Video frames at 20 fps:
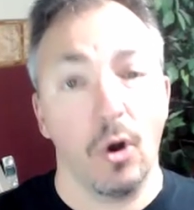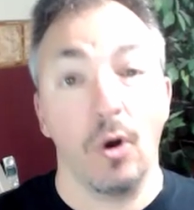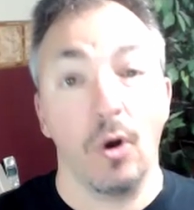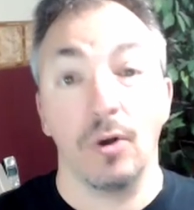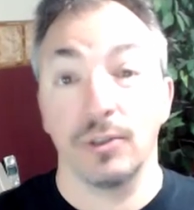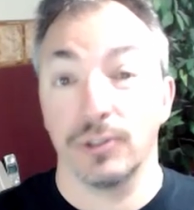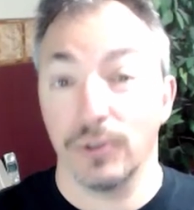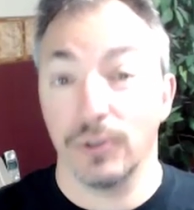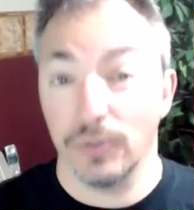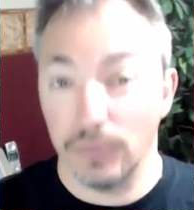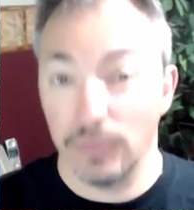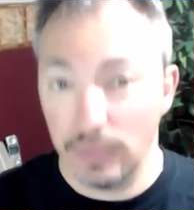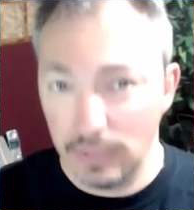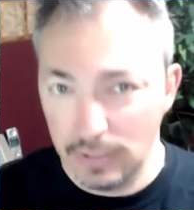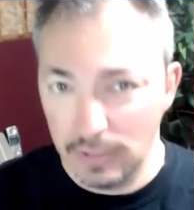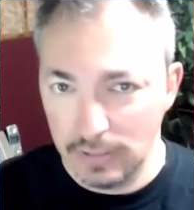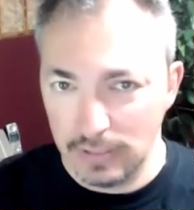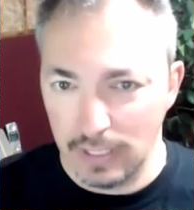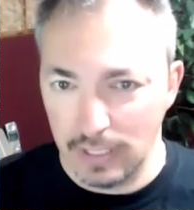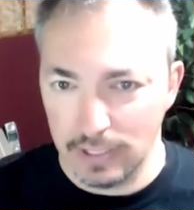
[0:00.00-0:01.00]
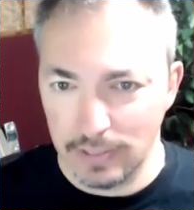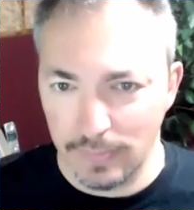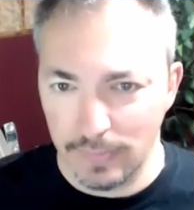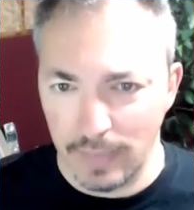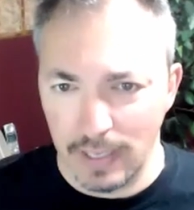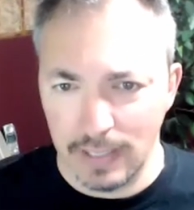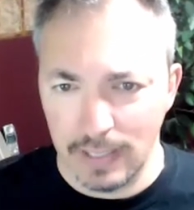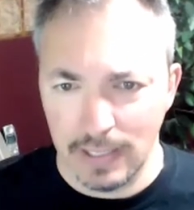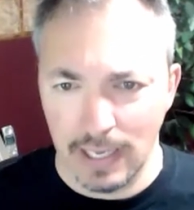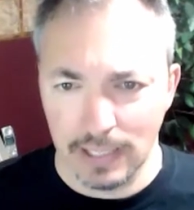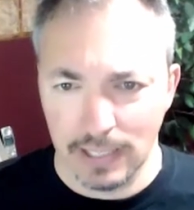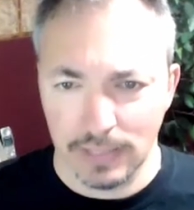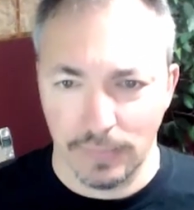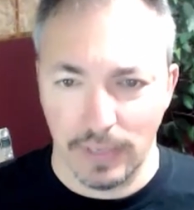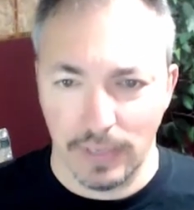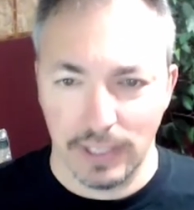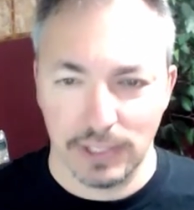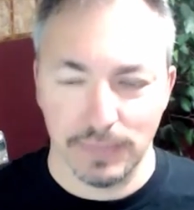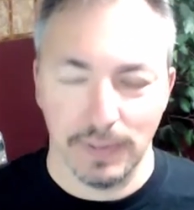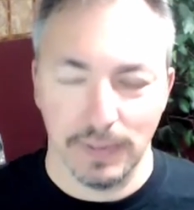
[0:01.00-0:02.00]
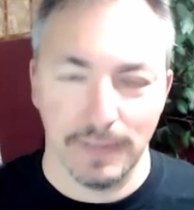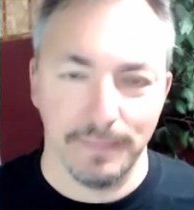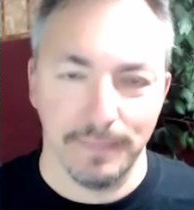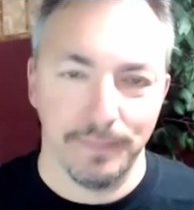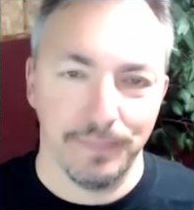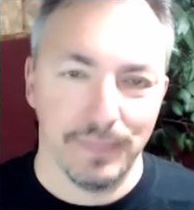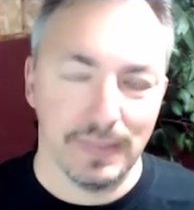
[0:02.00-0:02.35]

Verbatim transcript: also has a ba- has a basement.